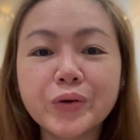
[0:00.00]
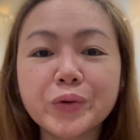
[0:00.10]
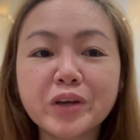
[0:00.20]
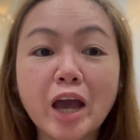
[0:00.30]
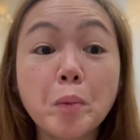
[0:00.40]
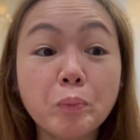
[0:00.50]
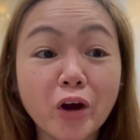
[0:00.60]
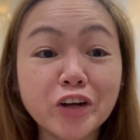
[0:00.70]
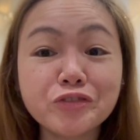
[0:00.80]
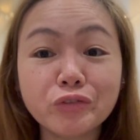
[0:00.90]
Okay,
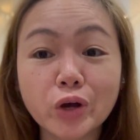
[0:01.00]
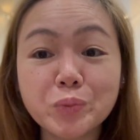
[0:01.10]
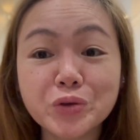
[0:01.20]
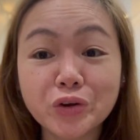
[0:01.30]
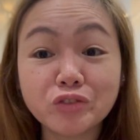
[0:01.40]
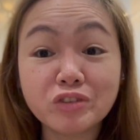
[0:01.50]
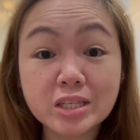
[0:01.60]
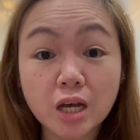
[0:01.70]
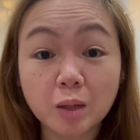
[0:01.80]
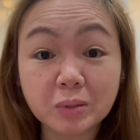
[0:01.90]
apart from your
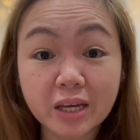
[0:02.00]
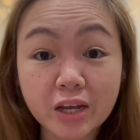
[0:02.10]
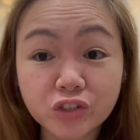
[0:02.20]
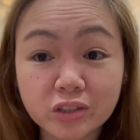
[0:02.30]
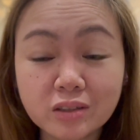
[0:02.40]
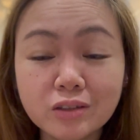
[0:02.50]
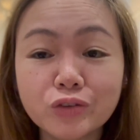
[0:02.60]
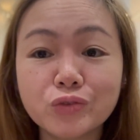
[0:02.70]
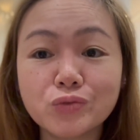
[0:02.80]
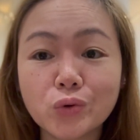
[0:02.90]
visa application,
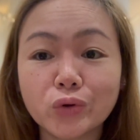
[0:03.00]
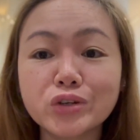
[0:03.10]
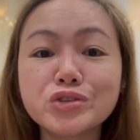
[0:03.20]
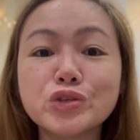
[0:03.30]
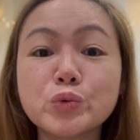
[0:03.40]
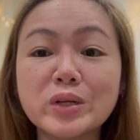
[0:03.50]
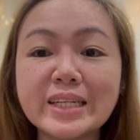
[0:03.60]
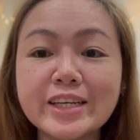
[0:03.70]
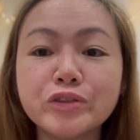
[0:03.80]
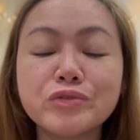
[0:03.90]
of course, you will
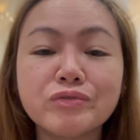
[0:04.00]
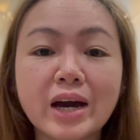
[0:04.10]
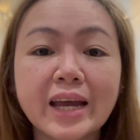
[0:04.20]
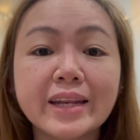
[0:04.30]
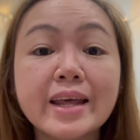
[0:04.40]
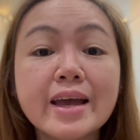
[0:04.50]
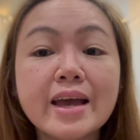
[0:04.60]
need to find